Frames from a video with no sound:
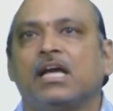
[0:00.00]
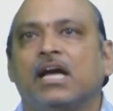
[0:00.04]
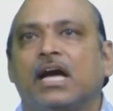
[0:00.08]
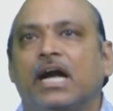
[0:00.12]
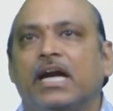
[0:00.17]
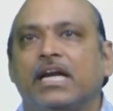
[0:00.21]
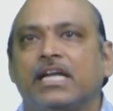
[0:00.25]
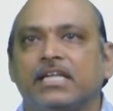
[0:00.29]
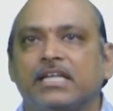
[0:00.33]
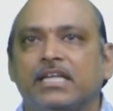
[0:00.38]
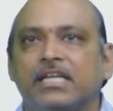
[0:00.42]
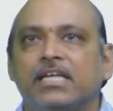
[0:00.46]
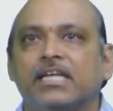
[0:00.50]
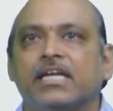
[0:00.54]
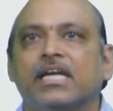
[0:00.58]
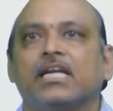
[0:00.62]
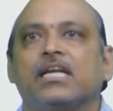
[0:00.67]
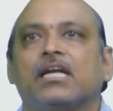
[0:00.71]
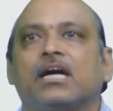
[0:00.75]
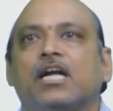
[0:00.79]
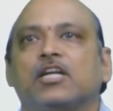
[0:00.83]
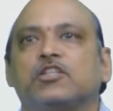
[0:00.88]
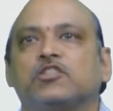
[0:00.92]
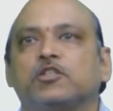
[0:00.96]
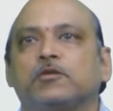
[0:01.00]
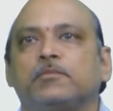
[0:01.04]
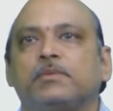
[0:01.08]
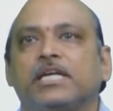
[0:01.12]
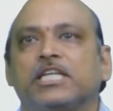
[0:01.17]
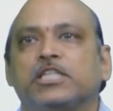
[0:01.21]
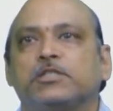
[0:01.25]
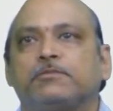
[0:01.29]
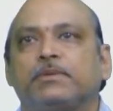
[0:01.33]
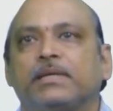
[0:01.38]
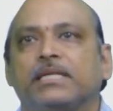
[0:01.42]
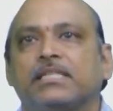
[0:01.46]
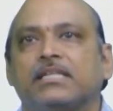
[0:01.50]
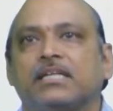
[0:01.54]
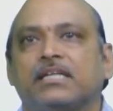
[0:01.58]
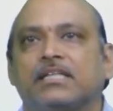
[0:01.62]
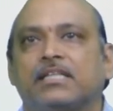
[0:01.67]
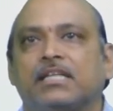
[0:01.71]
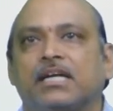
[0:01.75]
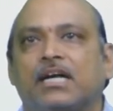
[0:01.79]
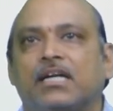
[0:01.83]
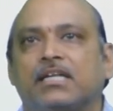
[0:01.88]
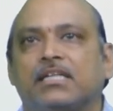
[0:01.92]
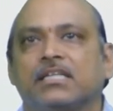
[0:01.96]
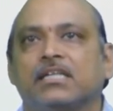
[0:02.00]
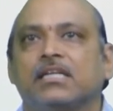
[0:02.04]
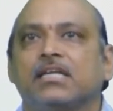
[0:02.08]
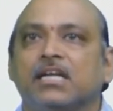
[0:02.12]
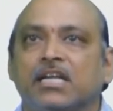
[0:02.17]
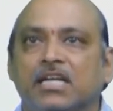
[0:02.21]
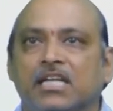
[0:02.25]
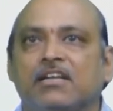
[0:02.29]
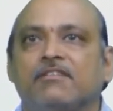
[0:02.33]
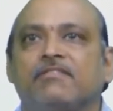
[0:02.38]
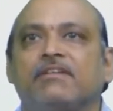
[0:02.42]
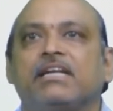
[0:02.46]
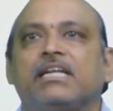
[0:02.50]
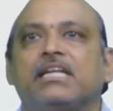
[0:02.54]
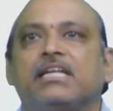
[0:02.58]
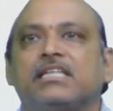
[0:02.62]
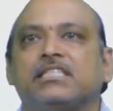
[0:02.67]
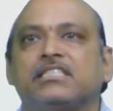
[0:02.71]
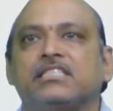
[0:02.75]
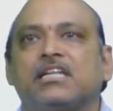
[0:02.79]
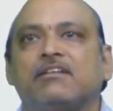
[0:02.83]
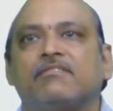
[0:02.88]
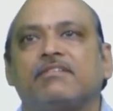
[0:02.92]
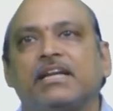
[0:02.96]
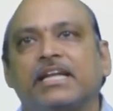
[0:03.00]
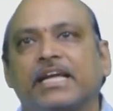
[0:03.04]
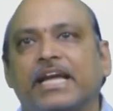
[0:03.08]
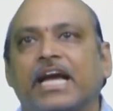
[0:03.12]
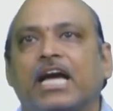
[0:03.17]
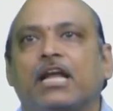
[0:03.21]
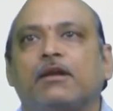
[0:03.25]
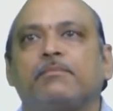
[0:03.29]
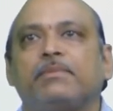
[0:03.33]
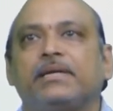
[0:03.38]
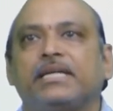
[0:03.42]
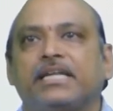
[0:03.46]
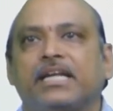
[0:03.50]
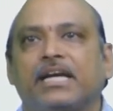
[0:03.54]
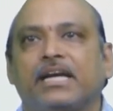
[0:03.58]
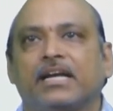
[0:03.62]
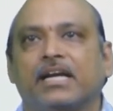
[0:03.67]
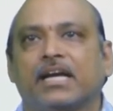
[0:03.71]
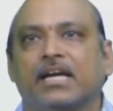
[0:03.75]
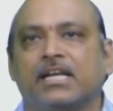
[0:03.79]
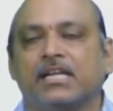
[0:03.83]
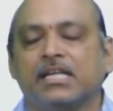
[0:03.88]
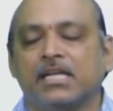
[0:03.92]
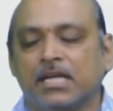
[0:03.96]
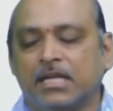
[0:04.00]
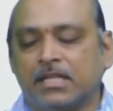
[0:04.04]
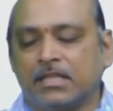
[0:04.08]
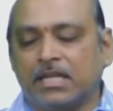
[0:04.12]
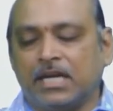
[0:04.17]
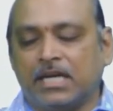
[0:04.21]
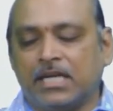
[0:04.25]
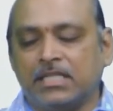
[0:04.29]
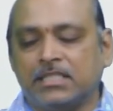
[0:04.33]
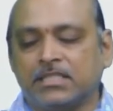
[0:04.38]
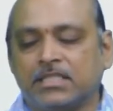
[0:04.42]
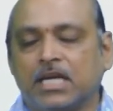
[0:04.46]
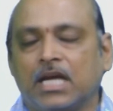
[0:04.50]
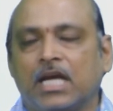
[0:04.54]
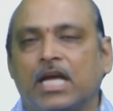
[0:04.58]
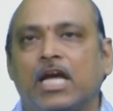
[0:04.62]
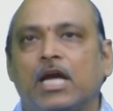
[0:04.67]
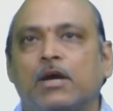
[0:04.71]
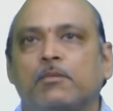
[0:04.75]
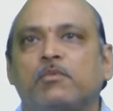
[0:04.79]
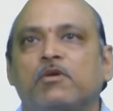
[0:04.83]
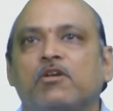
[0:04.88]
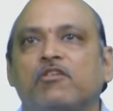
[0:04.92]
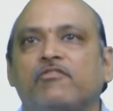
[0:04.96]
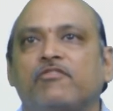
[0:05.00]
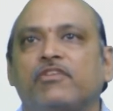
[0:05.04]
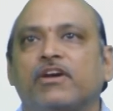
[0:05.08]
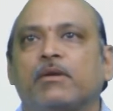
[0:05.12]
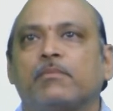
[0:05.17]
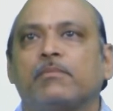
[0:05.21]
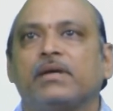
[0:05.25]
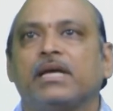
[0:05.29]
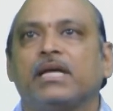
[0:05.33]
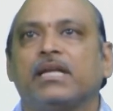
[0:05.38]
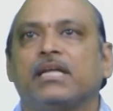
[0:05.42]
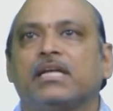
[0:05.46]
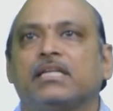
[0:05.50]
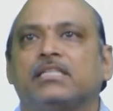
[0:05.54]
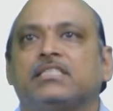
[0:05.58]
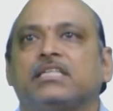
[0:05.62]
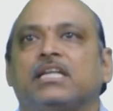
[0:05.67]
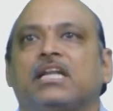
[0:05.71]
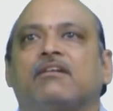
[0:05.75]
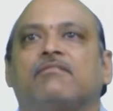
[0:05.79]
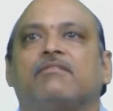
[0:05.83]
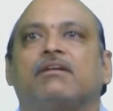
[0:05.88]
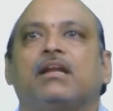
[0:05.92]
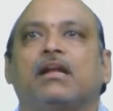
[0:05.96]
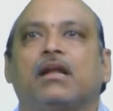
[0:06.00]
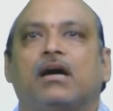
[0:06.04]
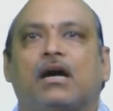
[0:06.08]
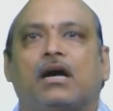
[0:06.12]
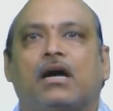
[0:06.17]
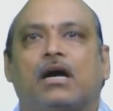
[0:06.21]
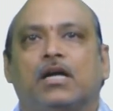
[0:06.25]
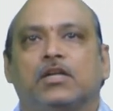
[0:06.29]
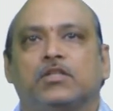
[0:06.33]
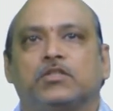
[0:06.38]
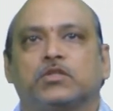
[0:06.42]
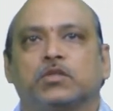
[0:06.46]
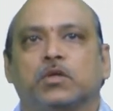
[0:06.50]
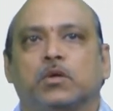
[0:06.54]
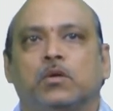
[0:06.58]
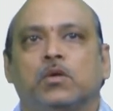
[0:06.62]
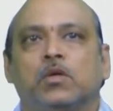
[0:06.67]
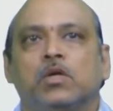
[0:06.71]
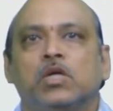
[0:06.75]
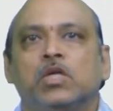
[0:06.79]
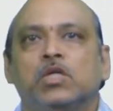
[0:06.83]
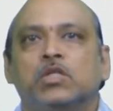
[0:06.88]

And E can also be expected that given energy level can be taken, that is above Fermi energy level also.